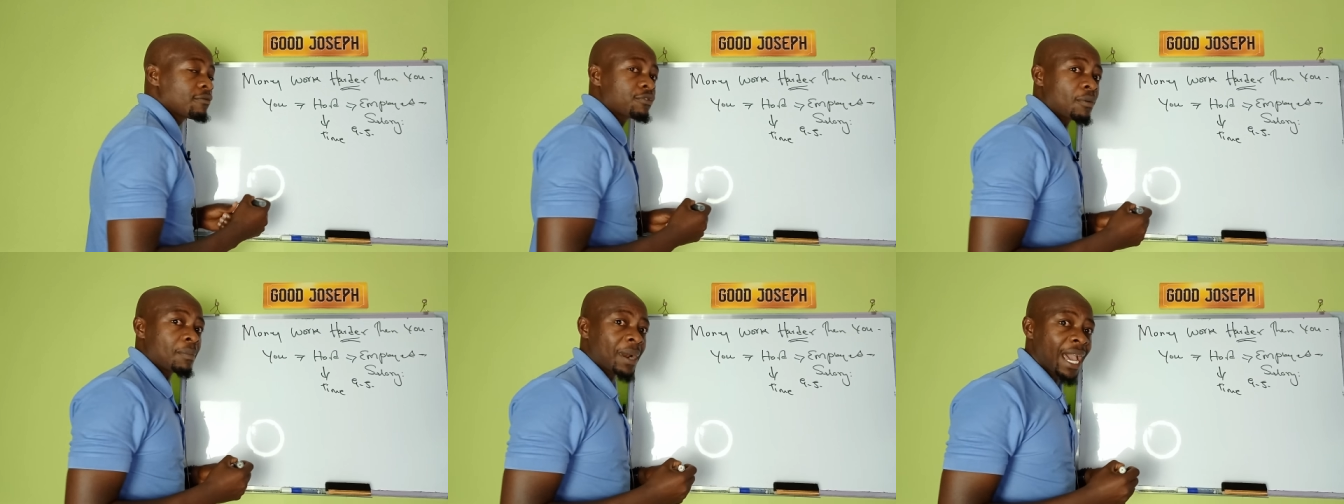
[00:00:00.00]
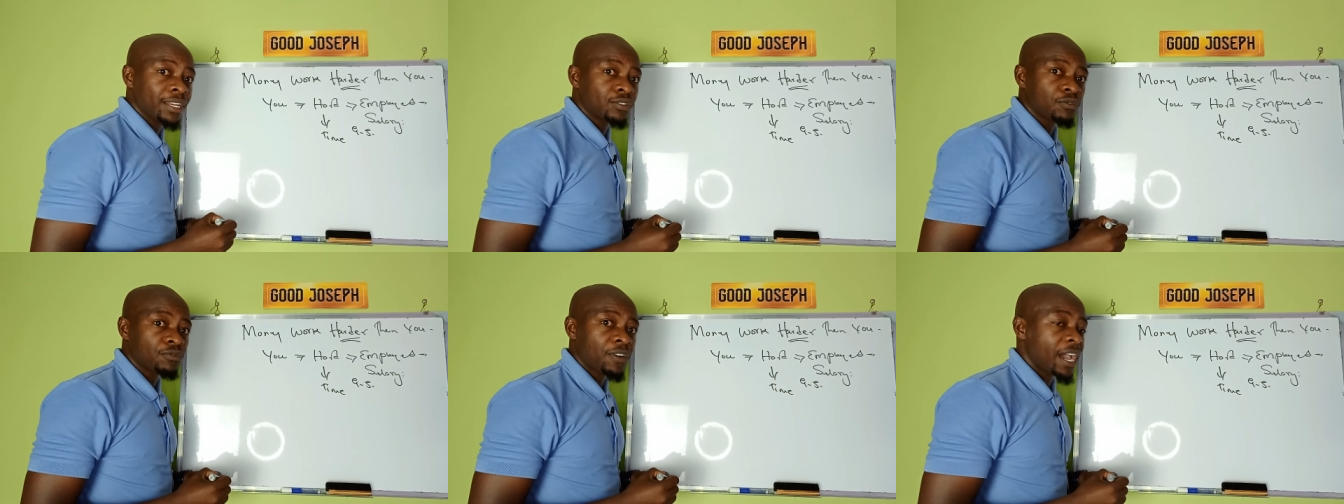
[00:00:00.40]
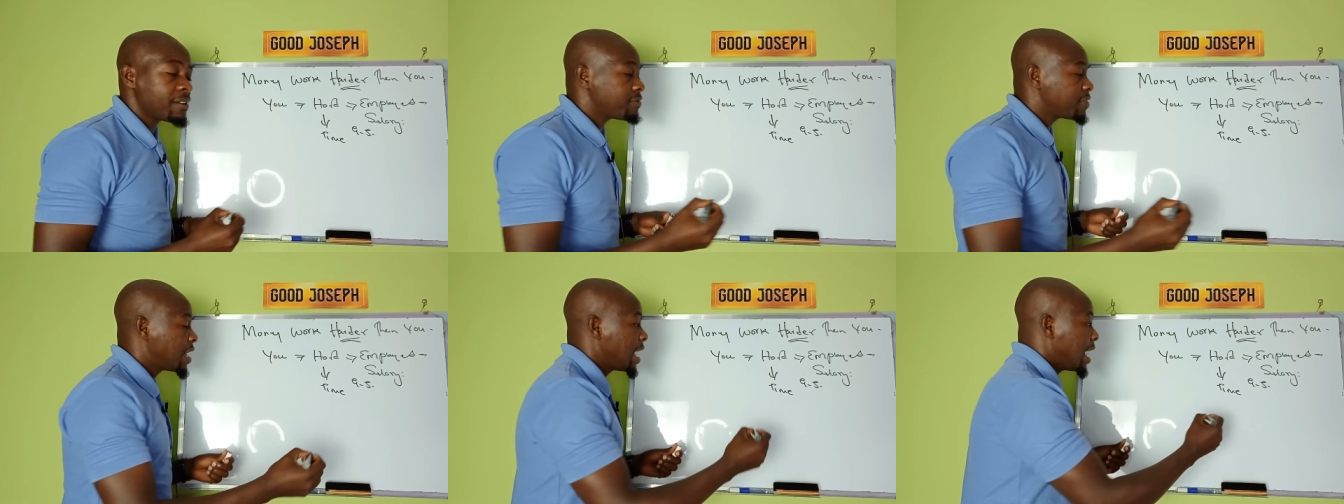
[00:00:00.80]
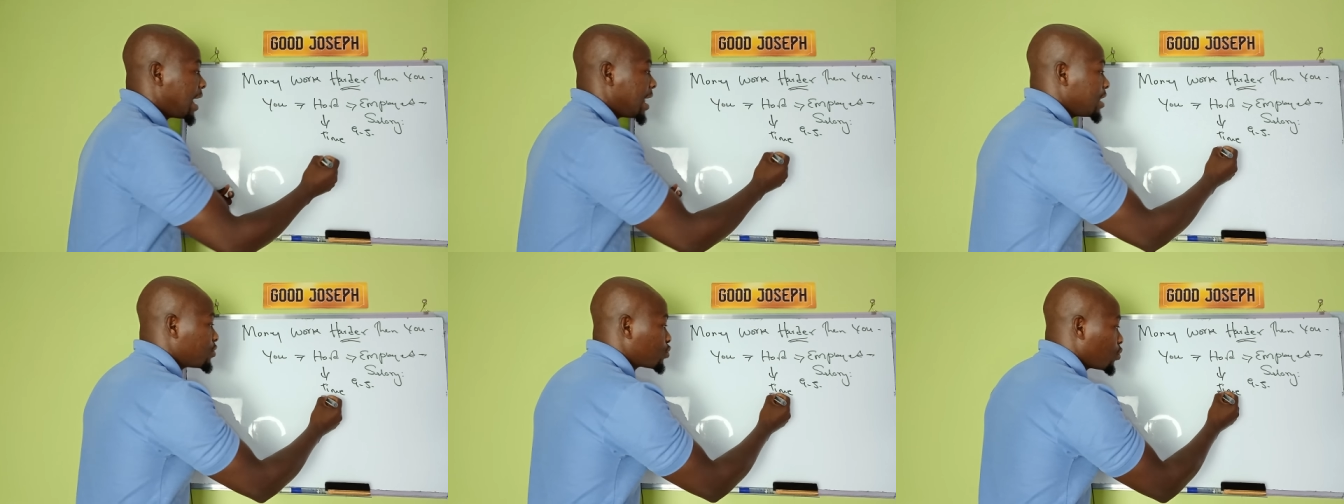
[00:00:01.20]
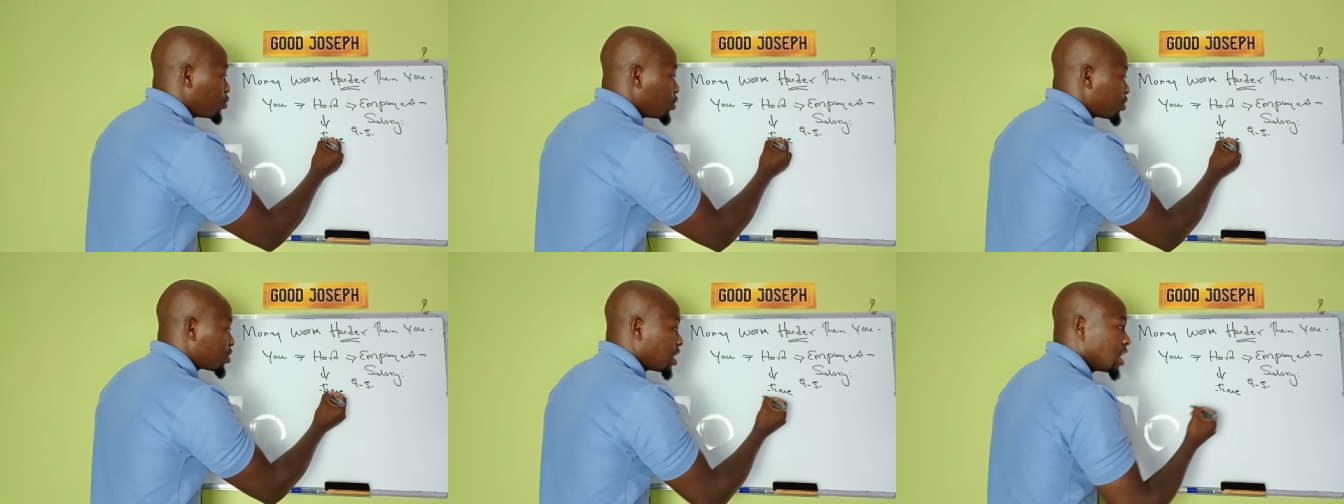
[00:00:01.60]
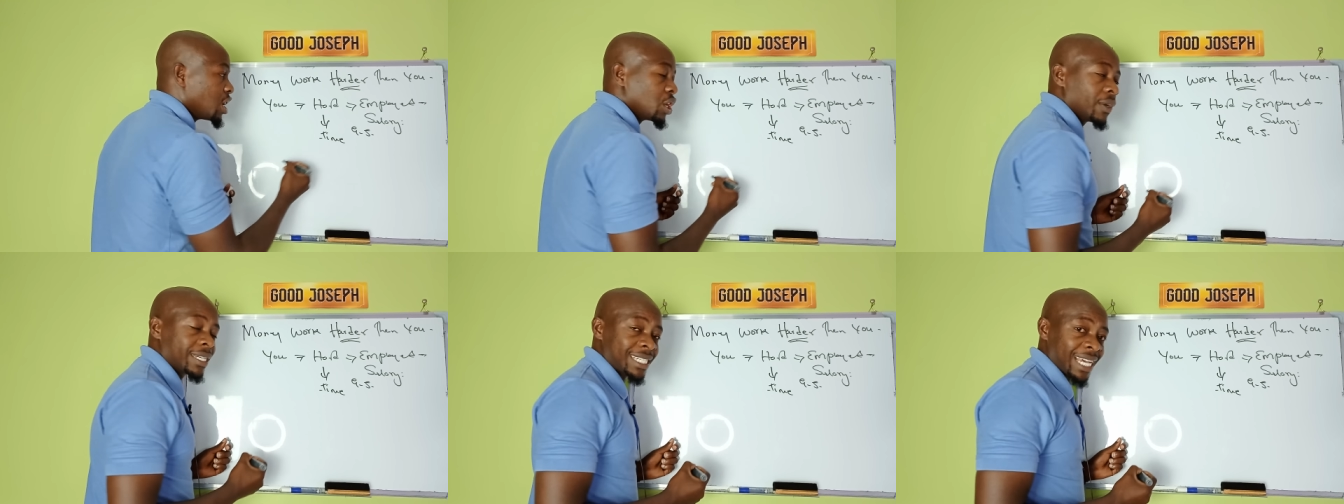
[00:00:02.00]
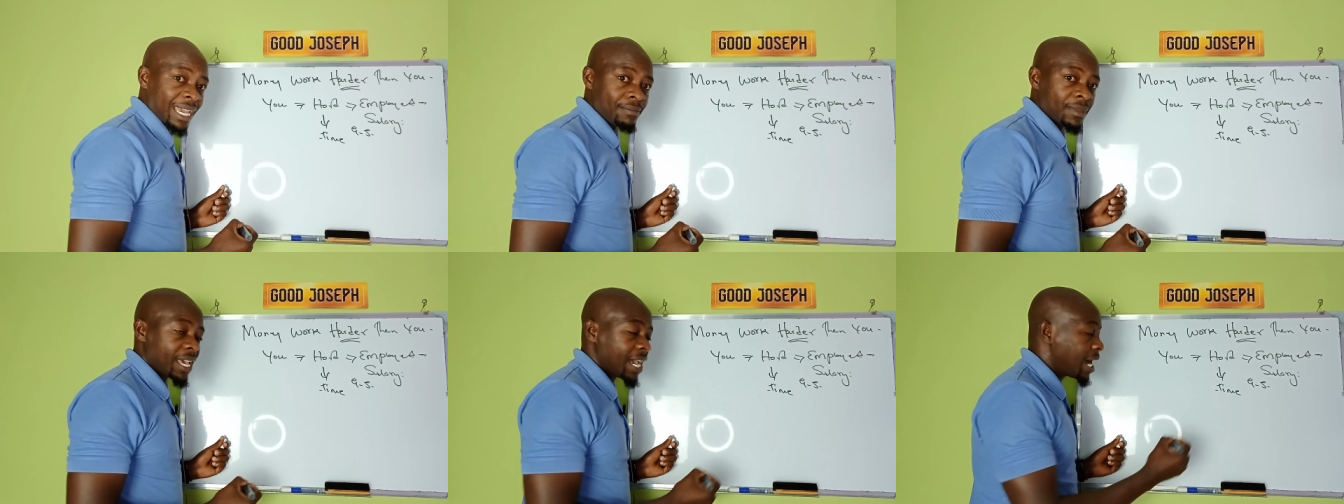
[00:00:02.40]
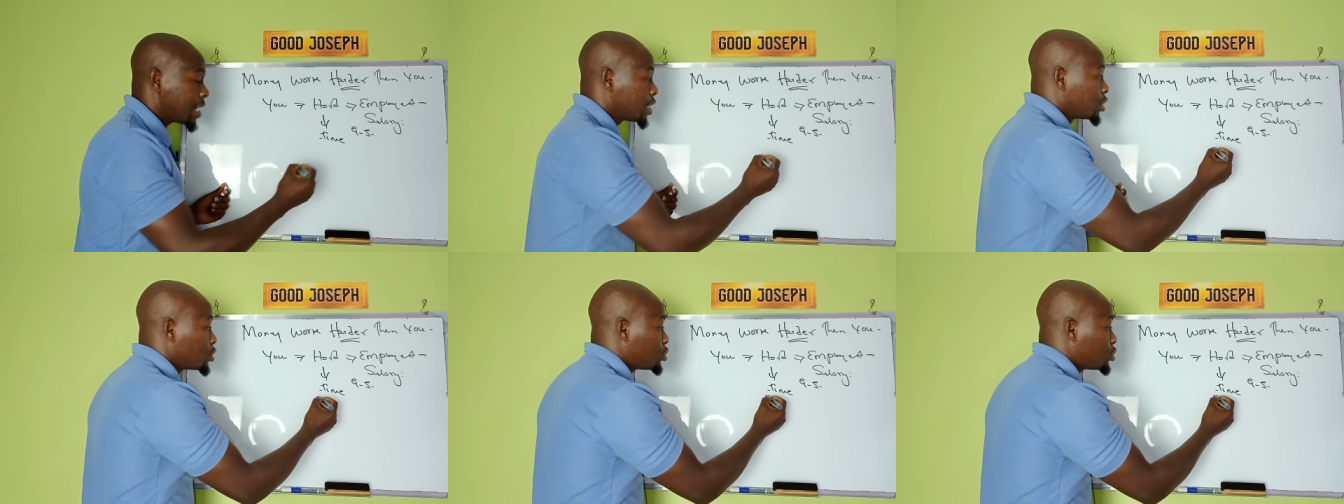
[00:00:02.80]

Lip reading: From 9 to 5. So you're trading your time there.